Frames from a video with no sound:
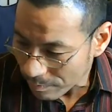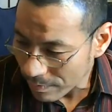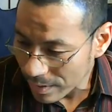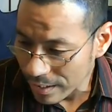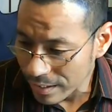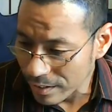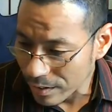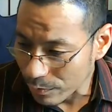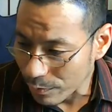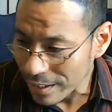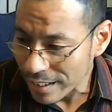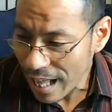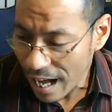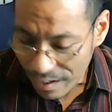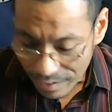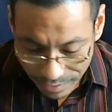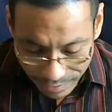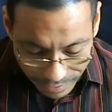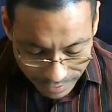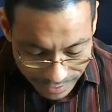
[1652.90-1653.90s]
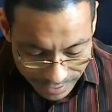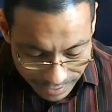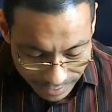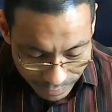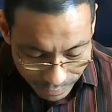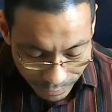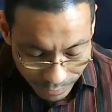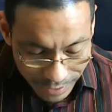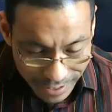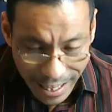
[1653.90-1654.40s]

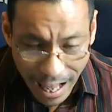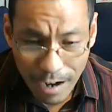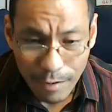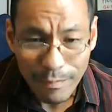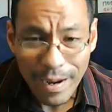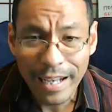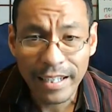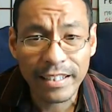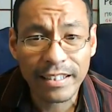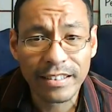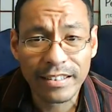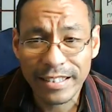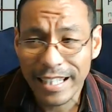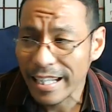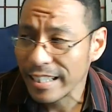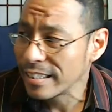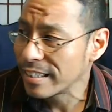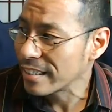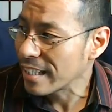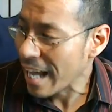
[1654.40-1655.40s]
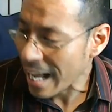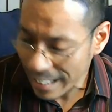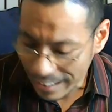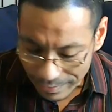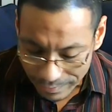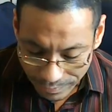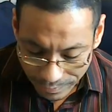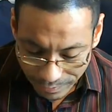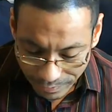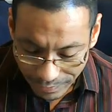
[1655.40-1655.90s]
without my consent
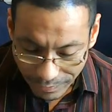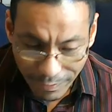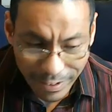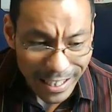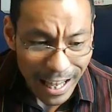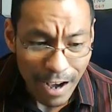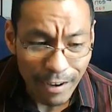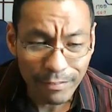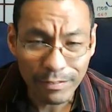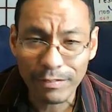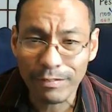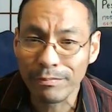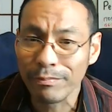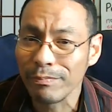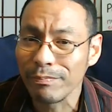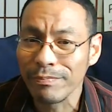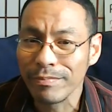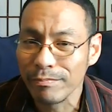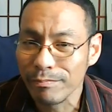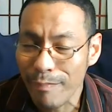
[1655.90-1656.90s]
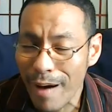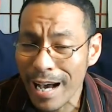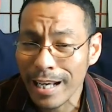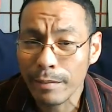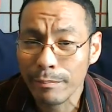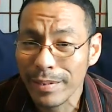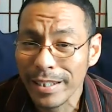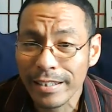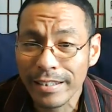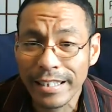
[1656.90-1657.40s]
and without my
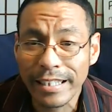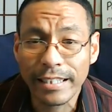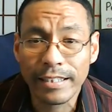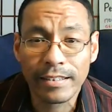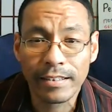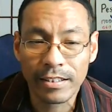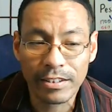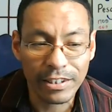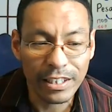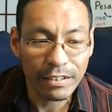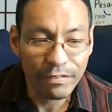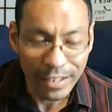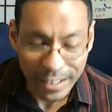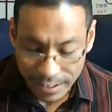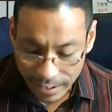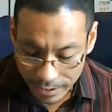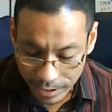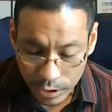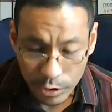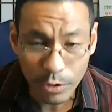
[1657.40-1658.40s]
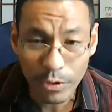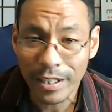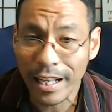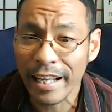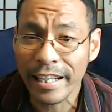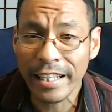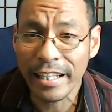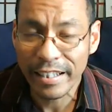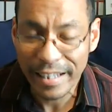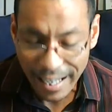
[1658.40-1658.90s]
ability to even control
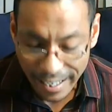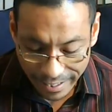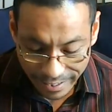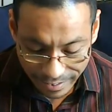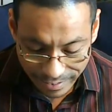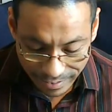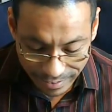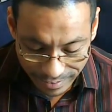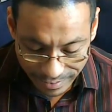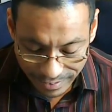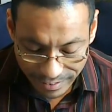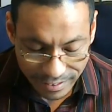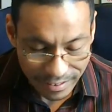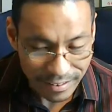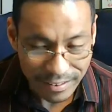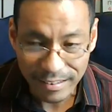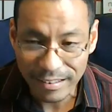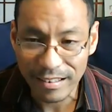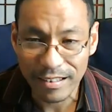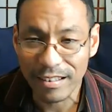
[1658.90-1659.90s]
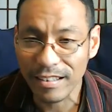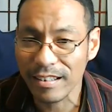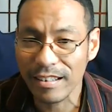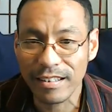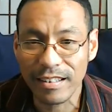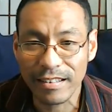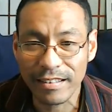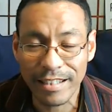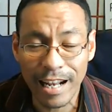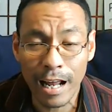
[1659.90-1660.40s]
anything
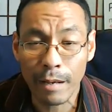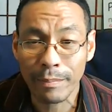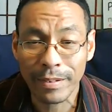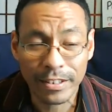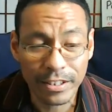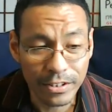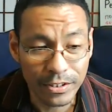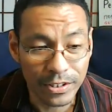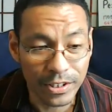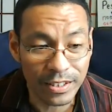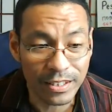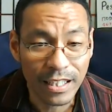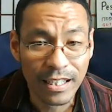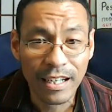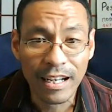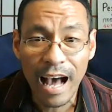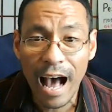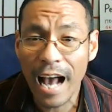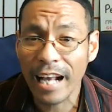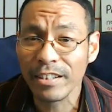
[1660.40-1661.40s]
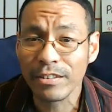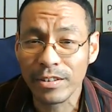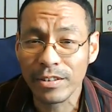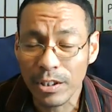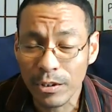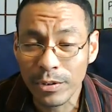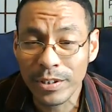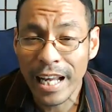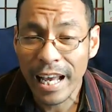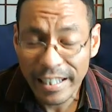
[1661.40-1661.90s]
that I produce. I don't
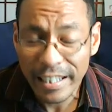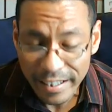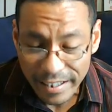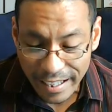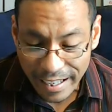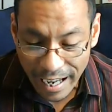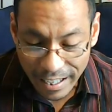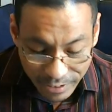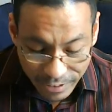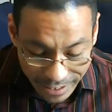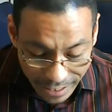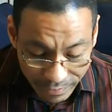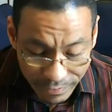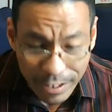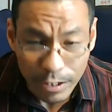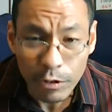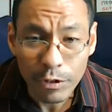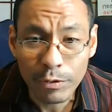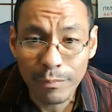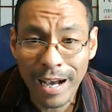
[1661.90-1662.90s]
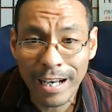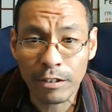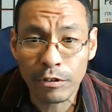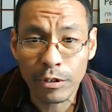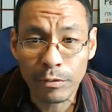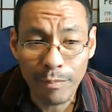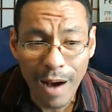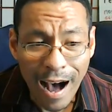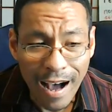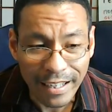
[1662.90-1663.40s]
own anything. I don't even own my
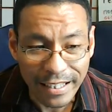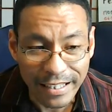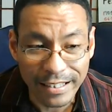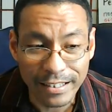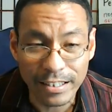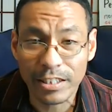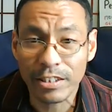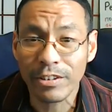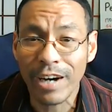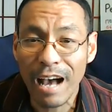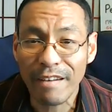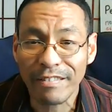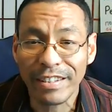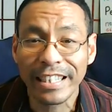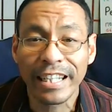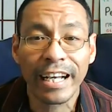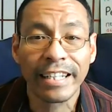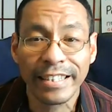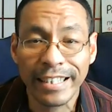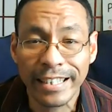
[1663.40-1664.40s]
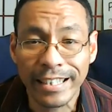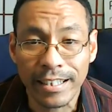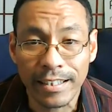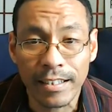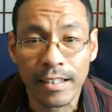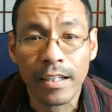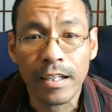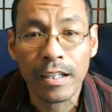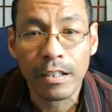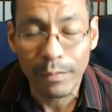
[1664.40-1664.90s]
own body. Do you have any
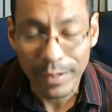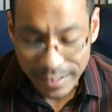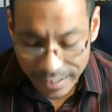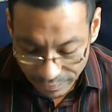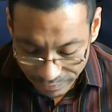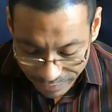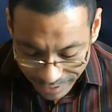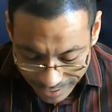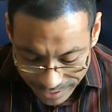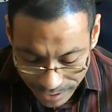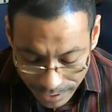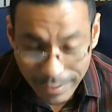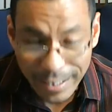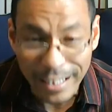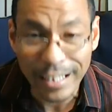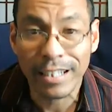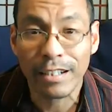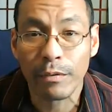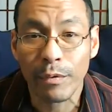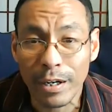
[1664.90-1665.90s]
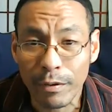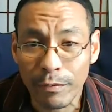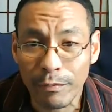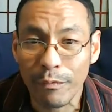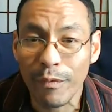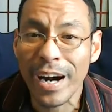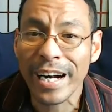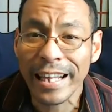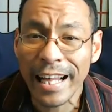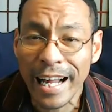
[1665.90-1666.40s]
idea what they've done to me?
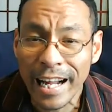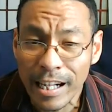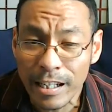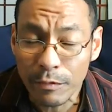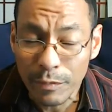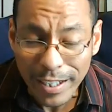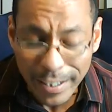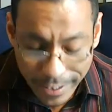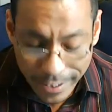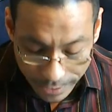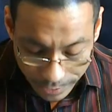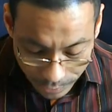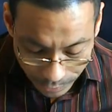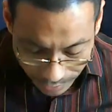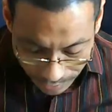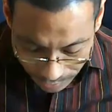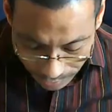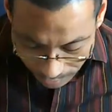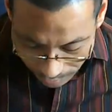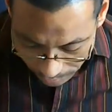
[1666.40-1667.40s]
Where the hell were you?